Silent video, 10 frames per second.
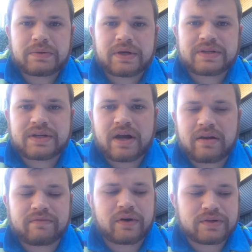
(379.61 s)
week has kind
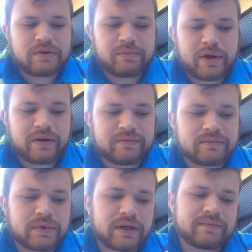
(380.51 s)
of also been
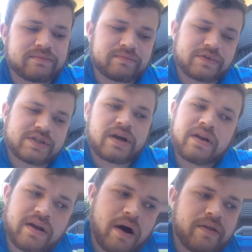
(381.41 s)
like just
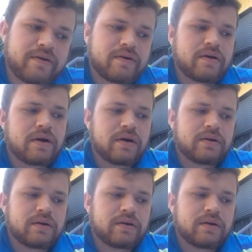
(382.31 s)
another